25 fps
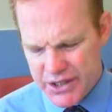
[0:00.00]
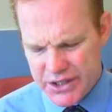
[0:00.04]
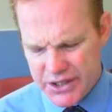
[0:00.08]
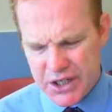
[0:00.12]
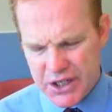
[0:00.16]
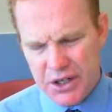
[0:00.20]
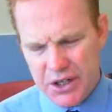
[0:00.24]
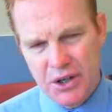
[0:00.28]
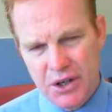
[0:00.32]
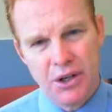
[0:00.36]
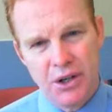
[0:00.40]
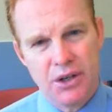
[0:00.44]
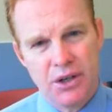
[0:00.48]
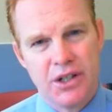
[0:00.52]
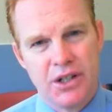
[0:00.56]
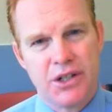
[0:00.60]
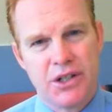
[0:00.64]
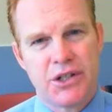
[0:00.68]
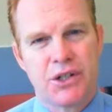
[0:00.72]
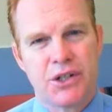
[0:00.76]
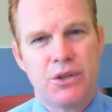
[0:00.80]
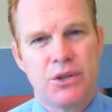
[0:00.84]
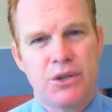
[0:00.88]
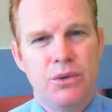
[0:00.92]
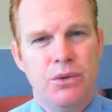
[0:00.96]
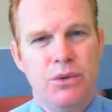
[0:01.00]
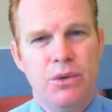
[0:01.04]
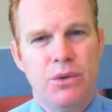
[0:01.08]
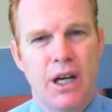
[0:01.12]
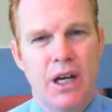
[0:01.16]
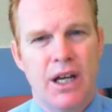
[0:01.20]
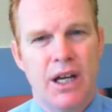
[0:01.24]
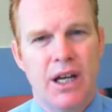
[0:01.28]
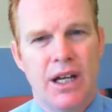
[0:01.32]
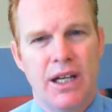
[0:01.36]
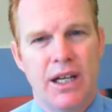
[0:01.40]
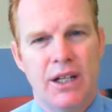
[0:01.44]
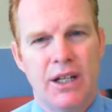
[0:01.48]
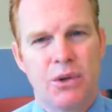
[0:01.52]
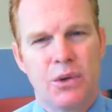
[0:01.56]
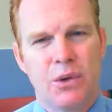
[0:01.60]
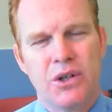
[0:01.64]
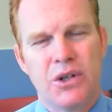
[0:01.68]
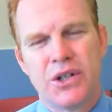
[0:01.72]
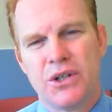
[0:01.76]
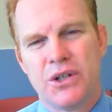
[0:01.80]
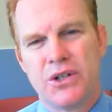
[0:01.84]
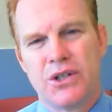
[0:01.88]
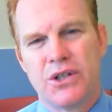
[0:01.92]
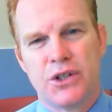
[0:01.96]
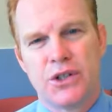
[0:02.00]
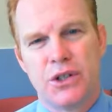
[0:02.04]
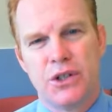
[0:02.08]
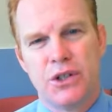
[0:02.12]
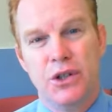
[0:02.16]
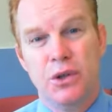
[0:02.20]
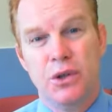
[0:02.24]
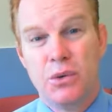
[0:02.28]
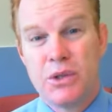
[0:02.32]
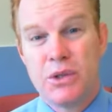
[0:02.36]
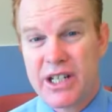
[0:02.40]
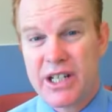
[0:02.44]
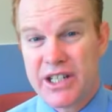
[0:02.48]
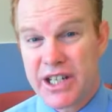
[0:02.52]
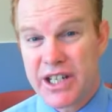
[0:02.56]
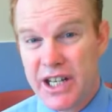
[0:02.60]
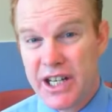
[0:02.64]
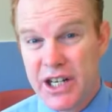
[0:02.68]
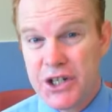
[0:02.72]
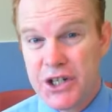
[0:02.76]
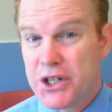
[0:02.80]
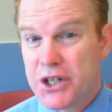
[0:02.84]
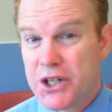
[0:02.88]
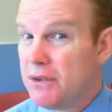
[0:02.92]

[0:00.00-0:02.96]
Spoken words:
in order to you as a teacher.